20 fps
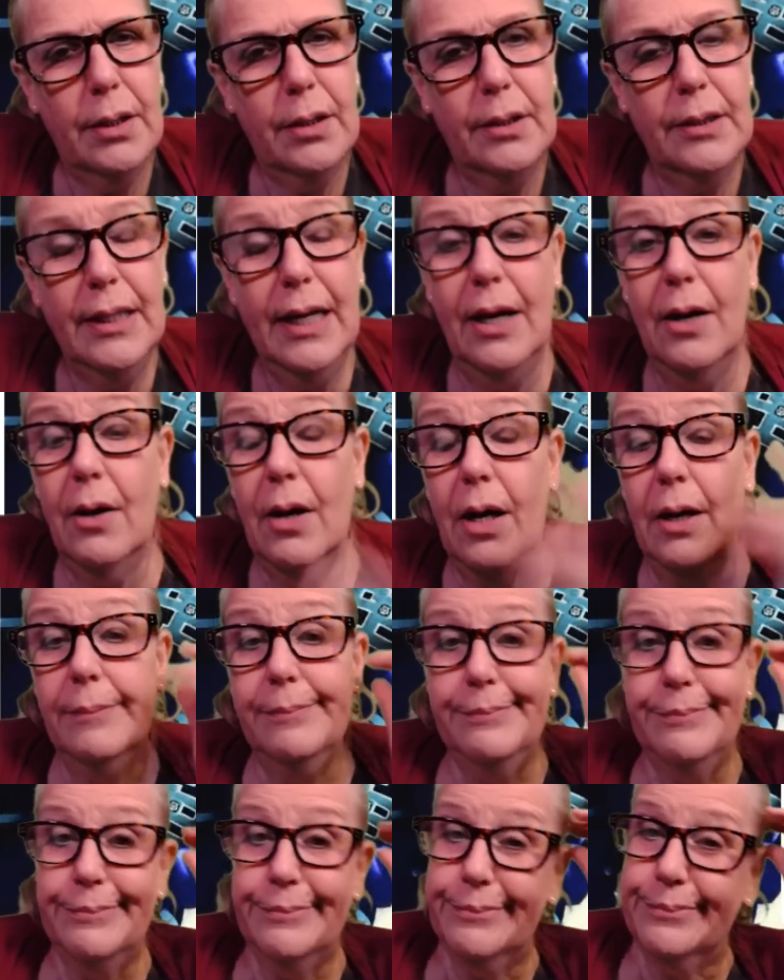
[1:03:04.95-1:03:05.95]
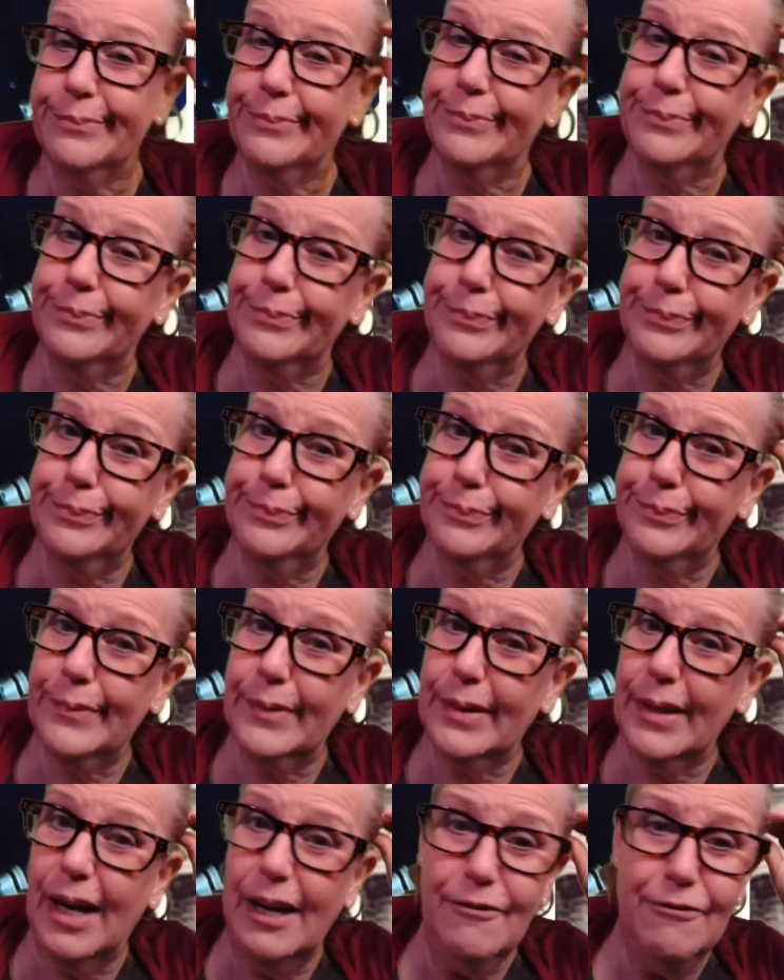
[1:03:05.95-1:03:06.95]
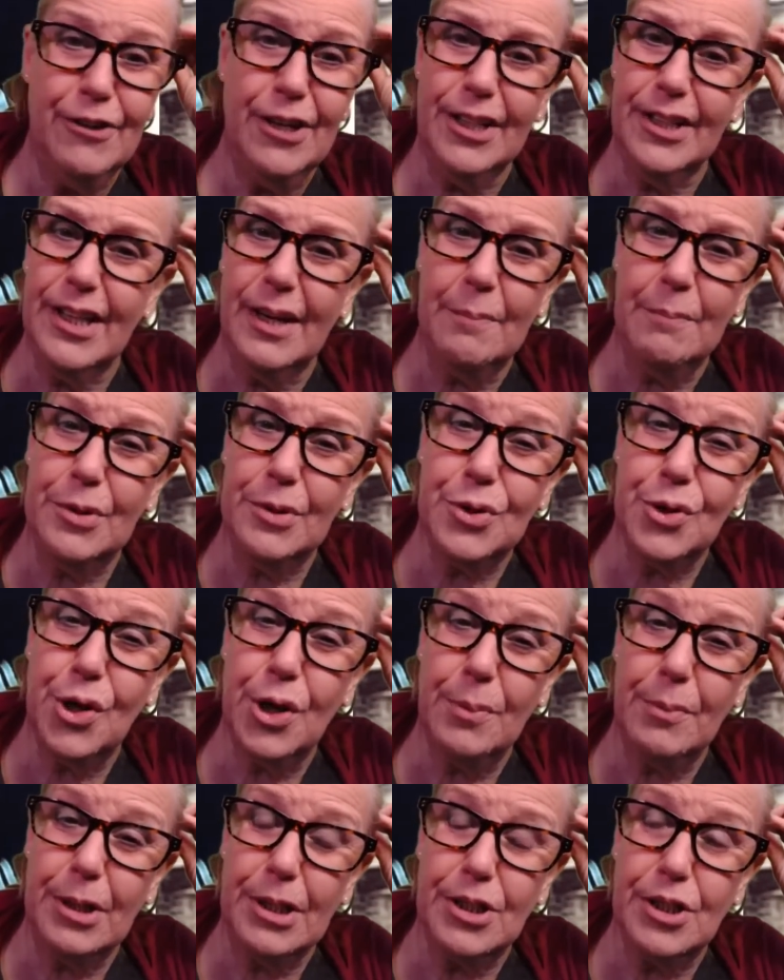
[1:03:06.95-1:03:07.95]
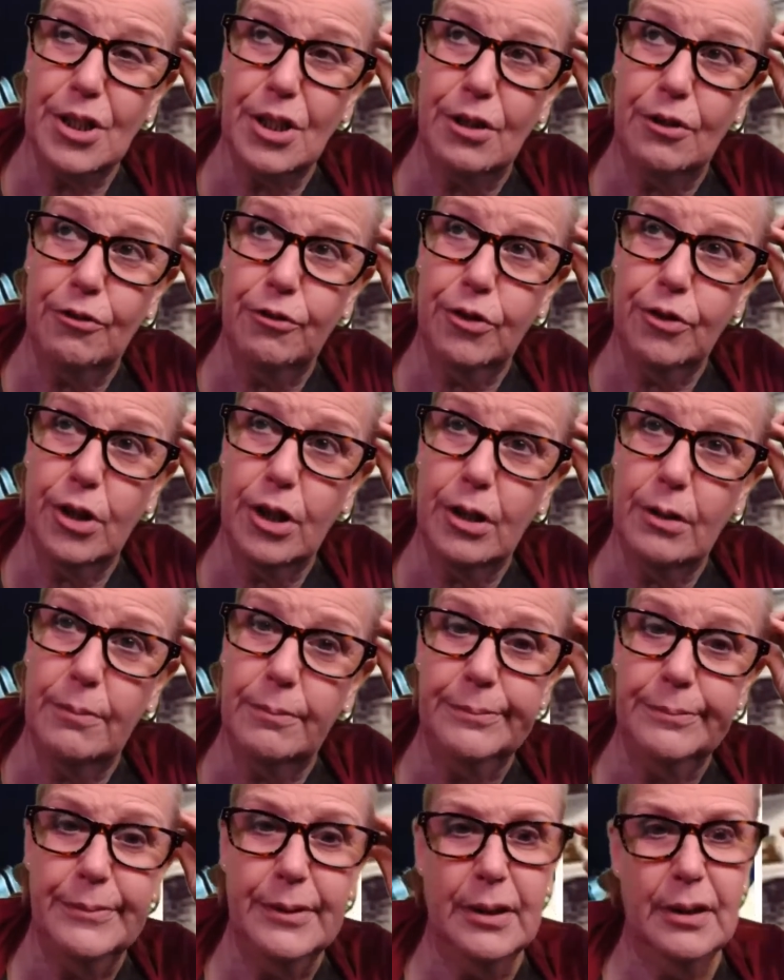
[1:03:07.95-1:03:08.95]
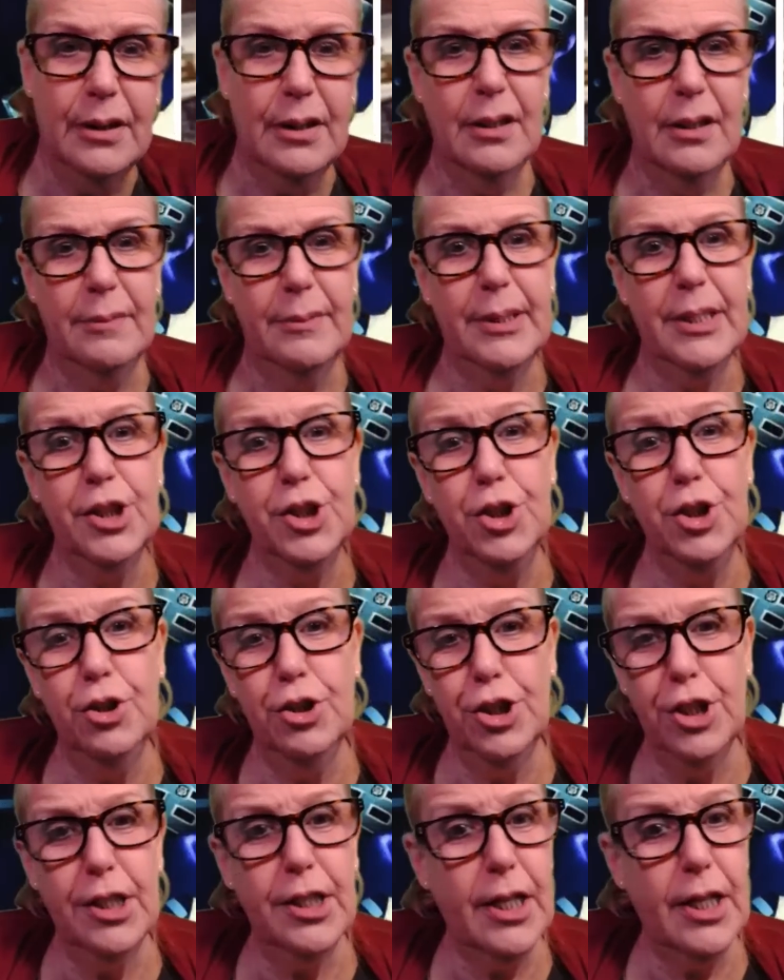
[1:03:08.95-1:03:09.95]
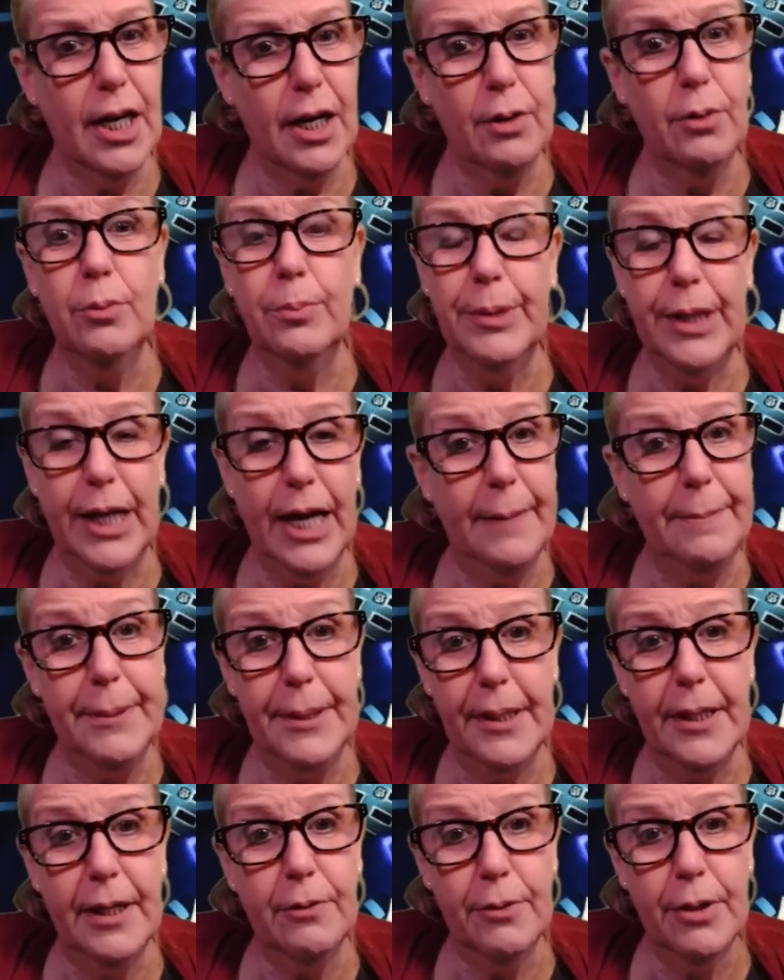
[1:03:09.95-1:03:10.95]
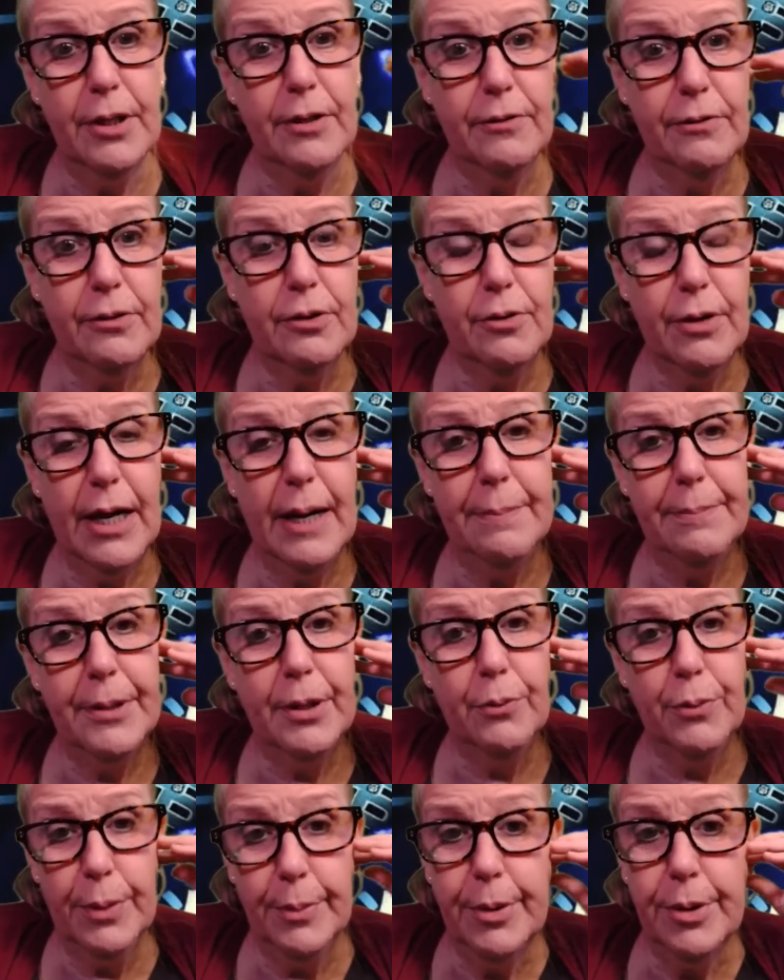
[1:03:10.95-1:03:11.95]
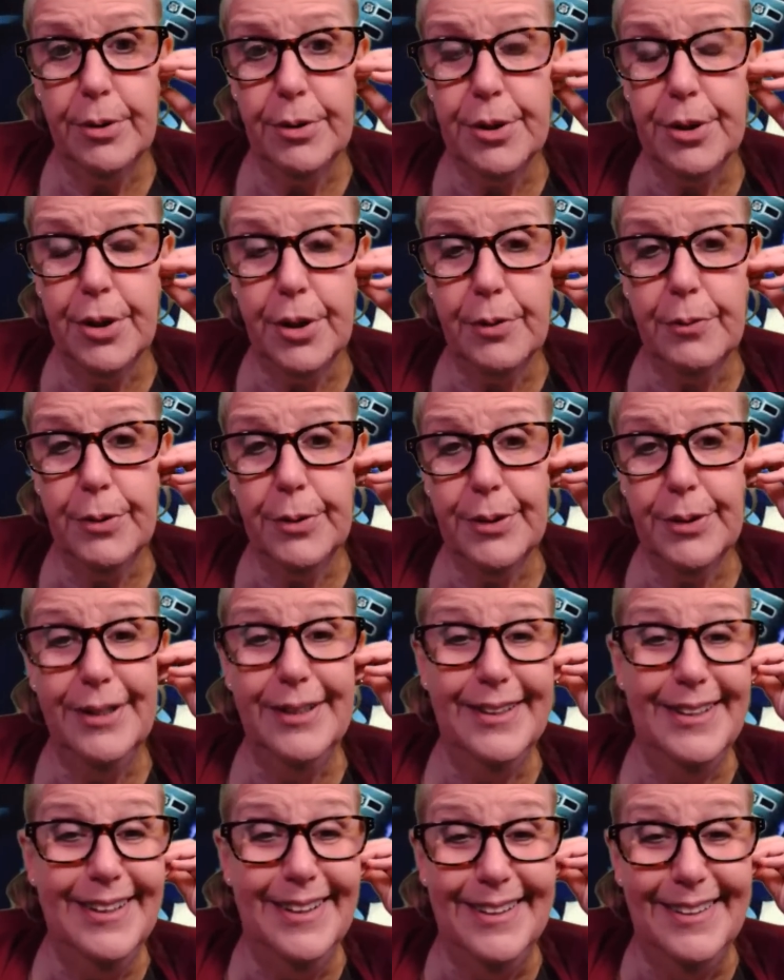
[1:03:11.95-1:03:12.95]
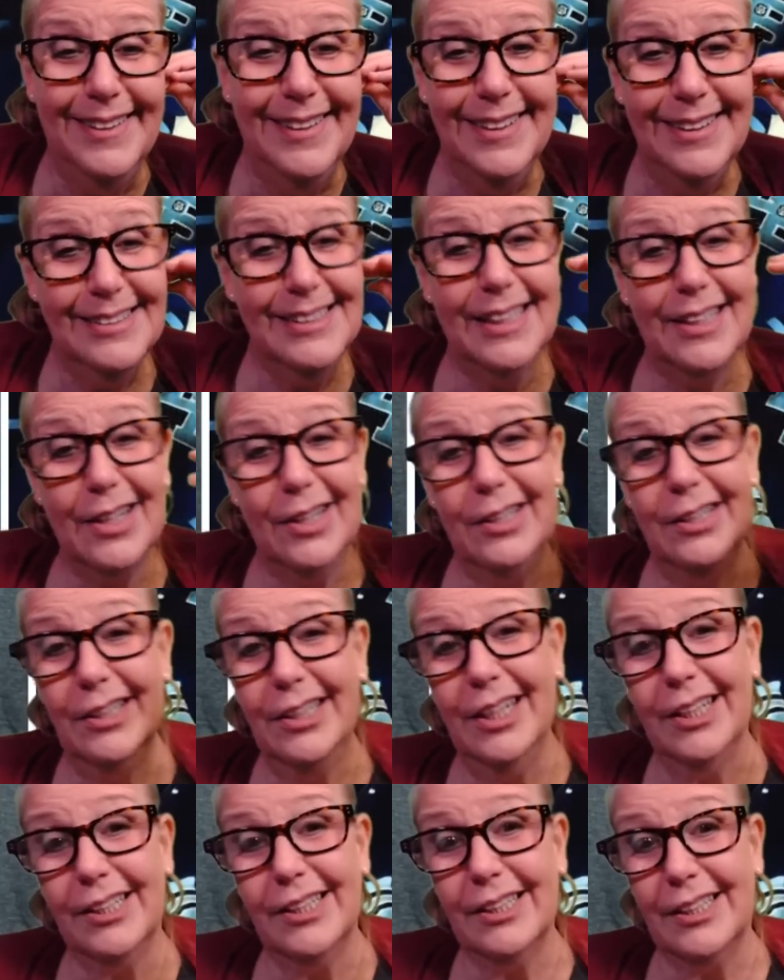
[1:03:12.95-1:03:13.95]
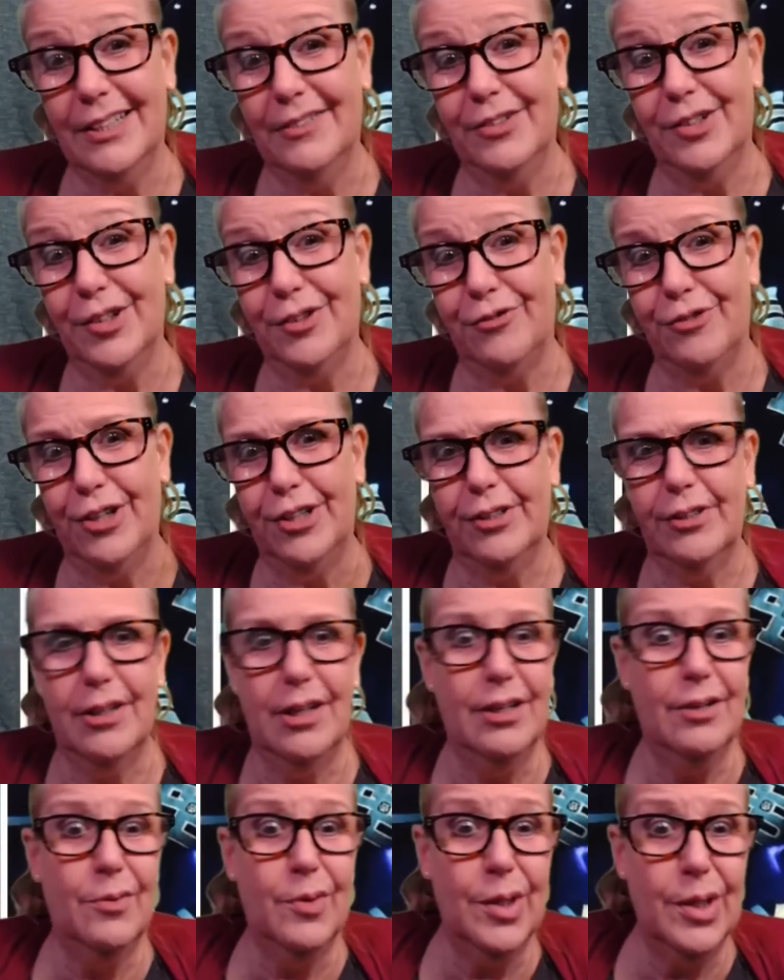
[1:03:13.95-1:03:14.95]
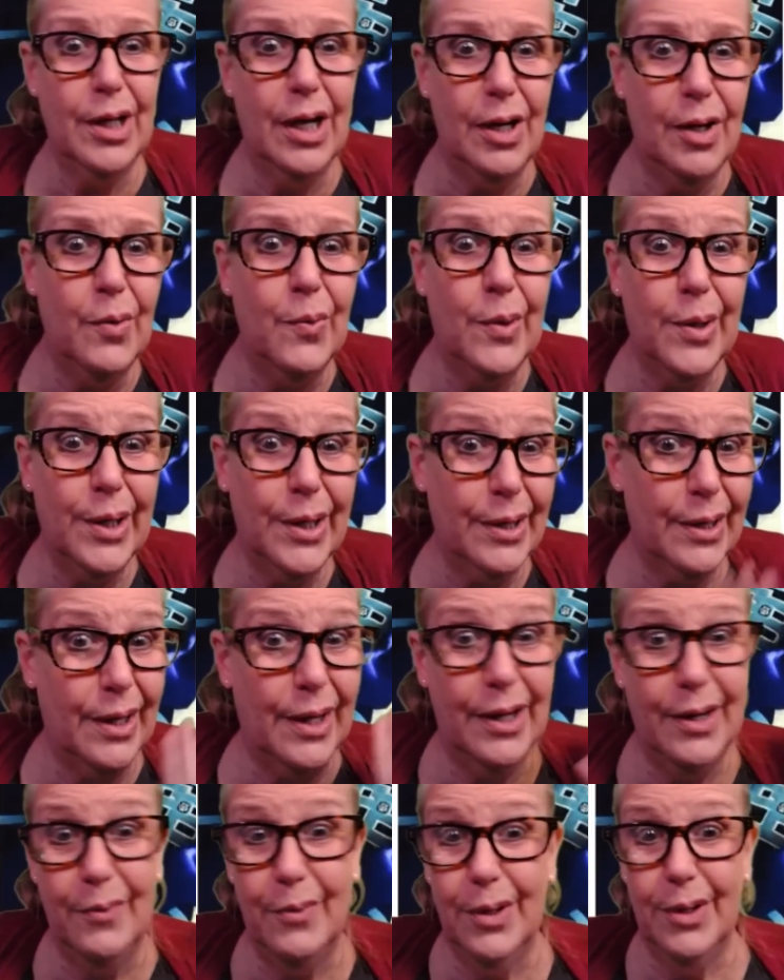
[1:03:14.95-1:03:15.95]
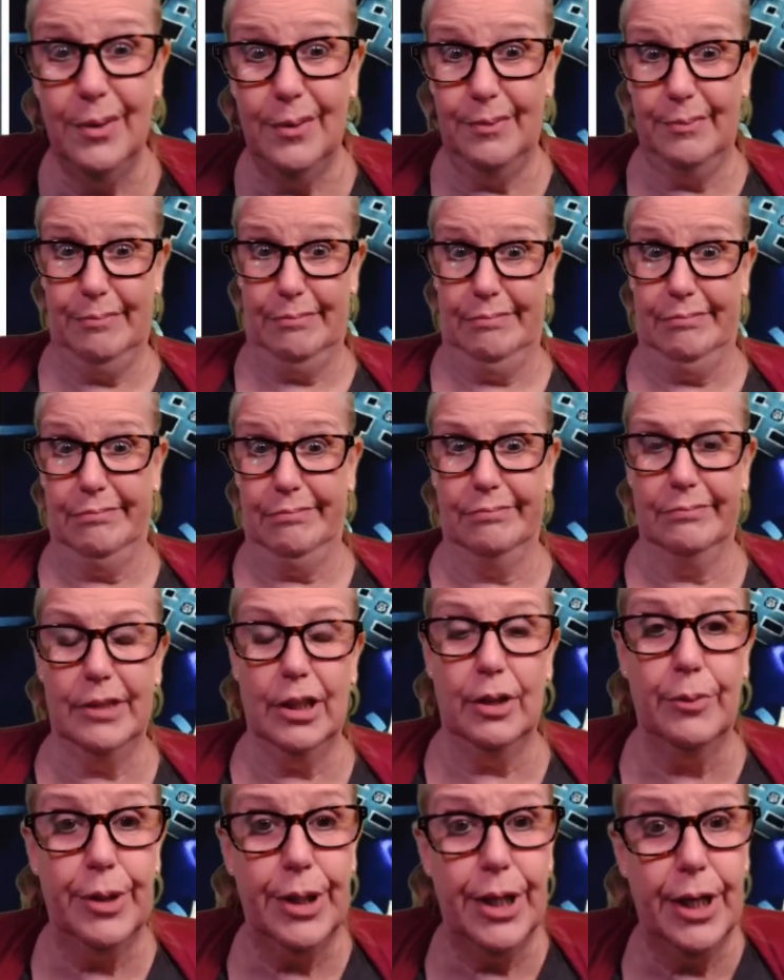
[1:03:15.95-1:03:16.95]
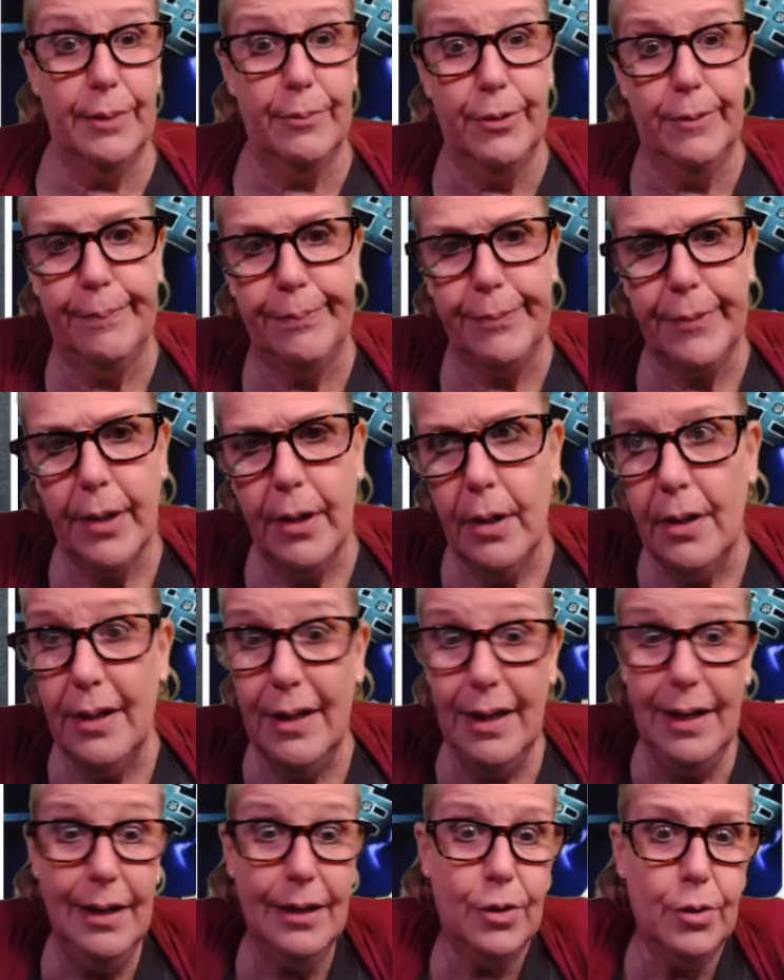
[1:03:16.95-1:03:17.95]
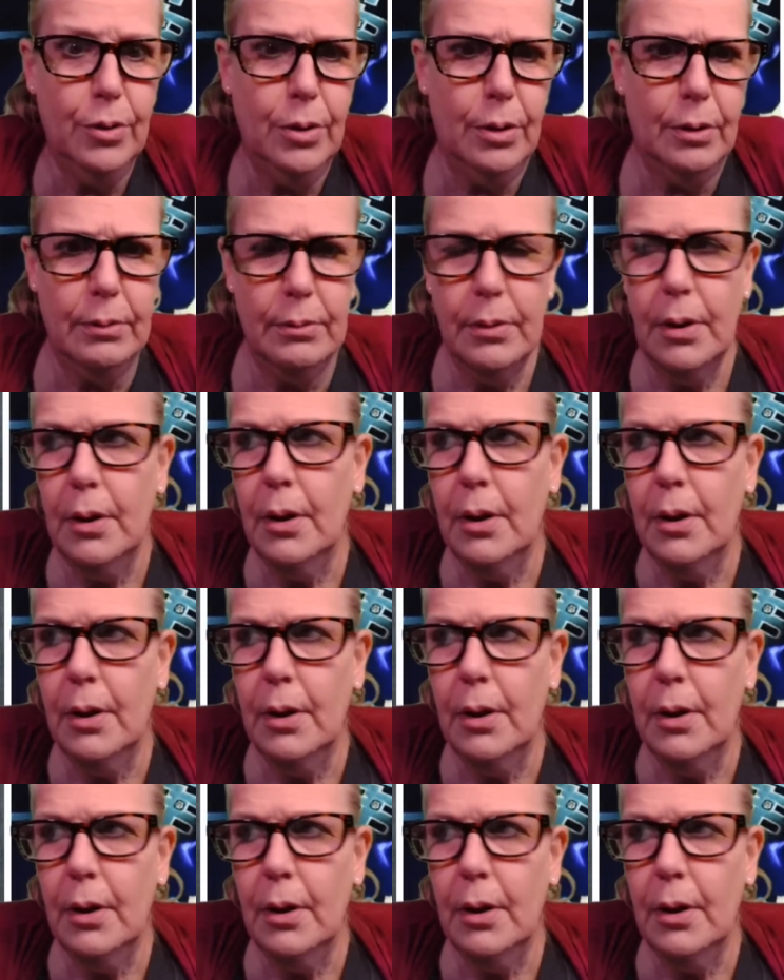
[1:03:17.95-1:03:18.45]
Now, I find that bizarre myself um, because usually a guy will be happy to get rid of crap that women are dealing with. you know, it's like, yeah, give it to your friend. I don't want. I don't want I don't want to deal with it anymore. Hey, cool.